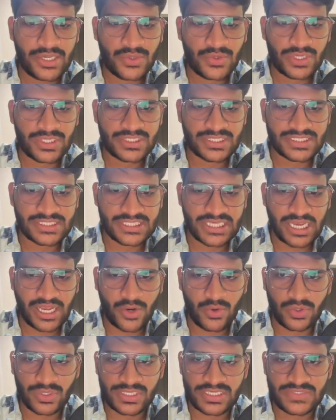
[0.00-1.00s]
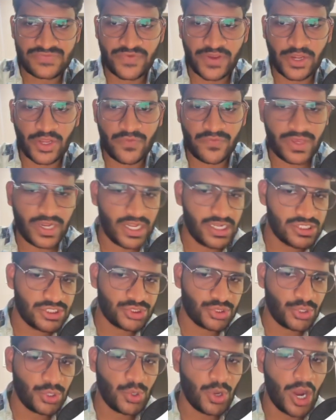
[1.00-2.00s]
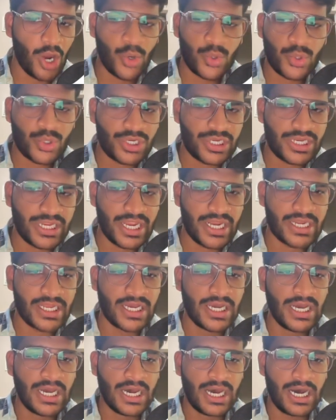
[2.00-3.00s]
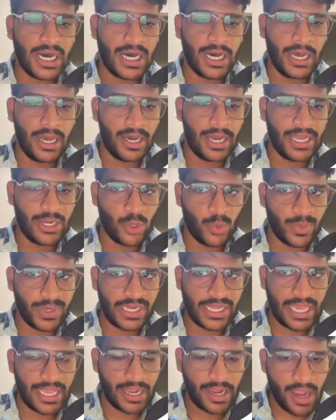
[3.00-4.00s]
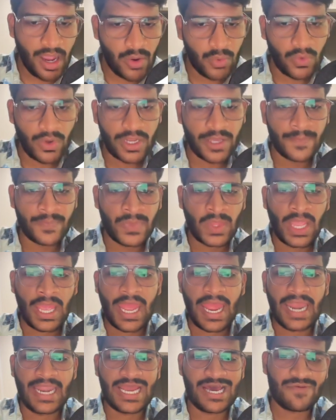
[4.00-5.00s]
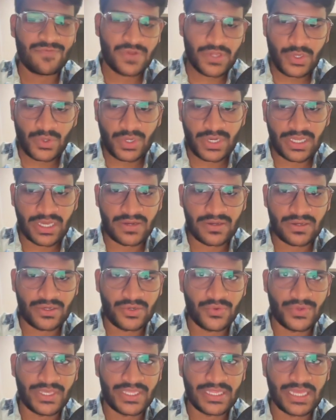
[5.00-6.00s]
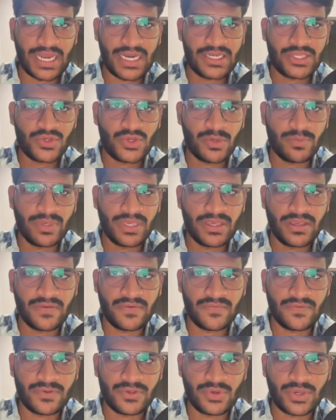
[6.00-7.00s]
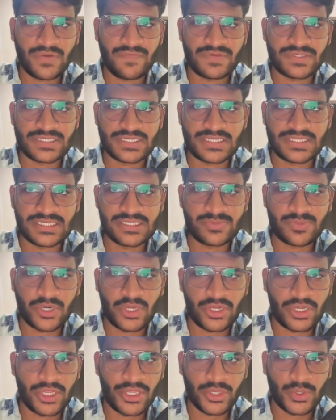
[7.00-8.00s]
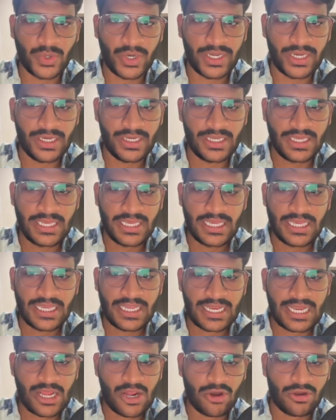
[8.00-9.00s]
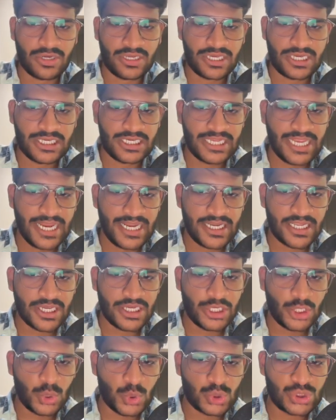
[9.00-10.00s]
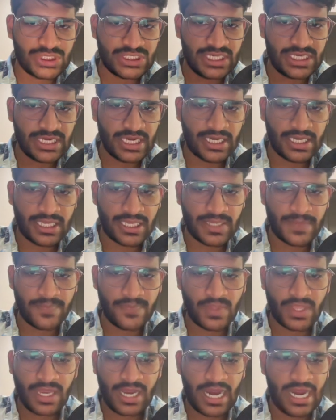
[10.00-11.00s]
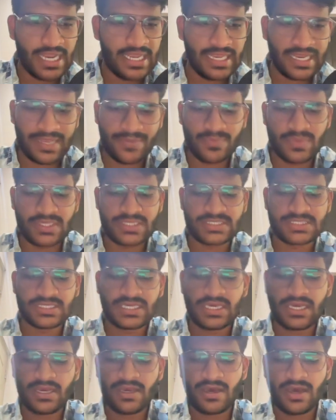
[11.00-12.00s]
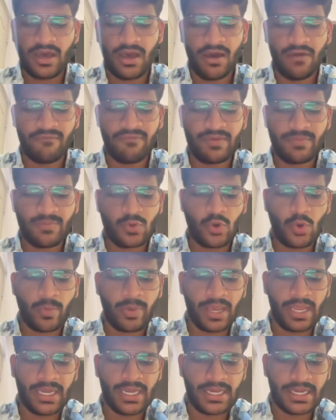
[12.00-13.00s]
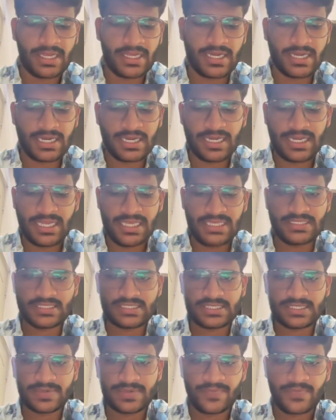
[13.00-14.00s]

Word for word: you can just check out this video where I'll show you how to create uh, an OpenAI account. And after you're done doing that, you'll be you can visit this particular URL. Click on create new secret key. I'll name this uh, web copilot test